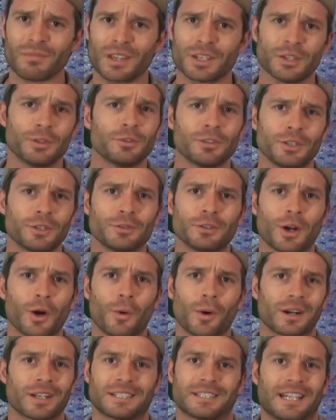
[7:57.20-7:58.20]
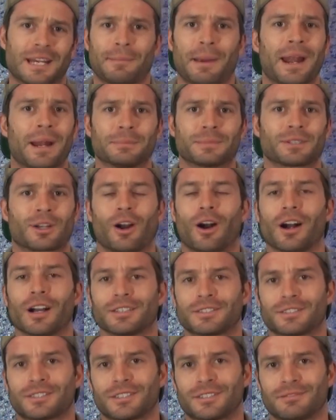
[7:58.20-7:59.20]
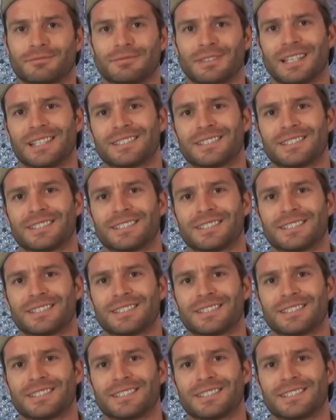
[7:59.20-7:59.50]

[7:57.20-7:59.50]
you know what a Sam Adams costs.